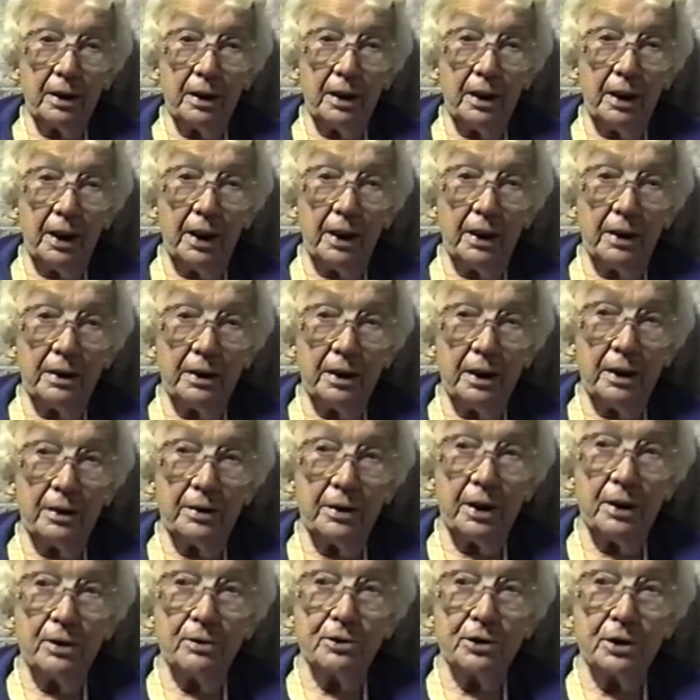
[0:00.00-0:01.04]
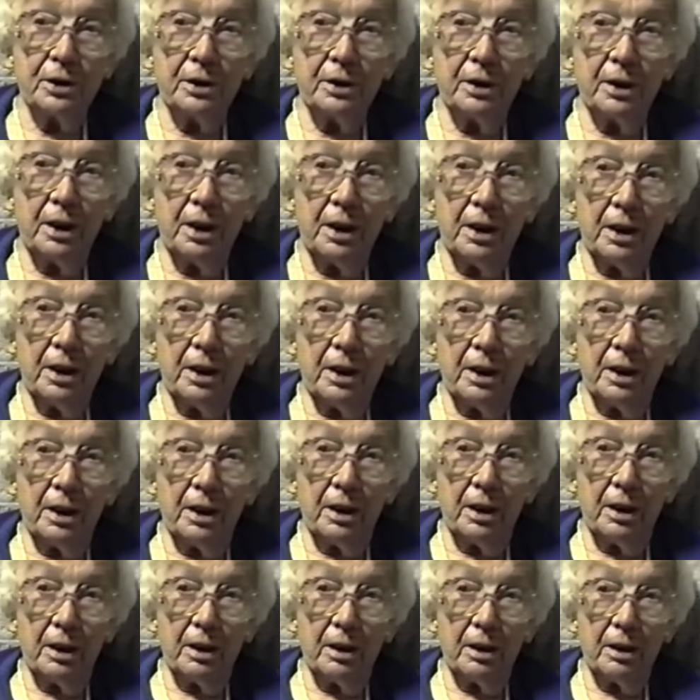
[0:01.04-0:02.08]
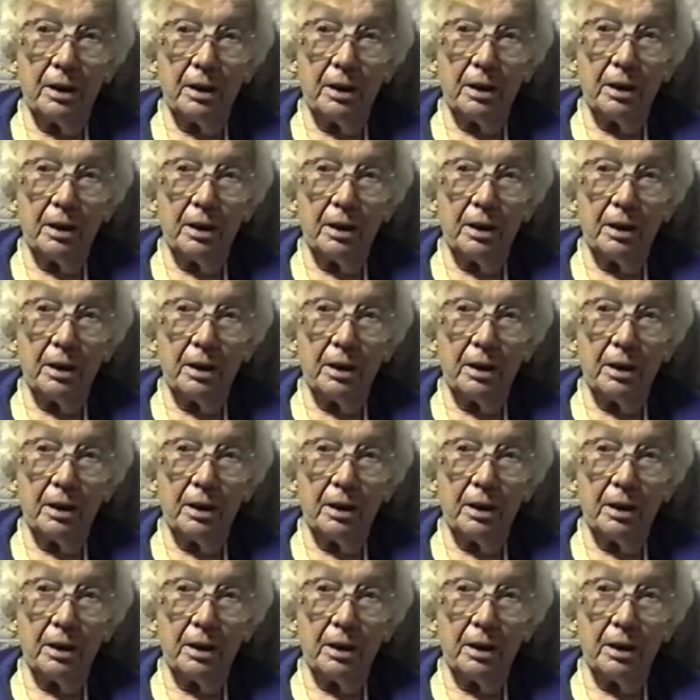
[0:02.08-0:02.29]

Now, where was he living?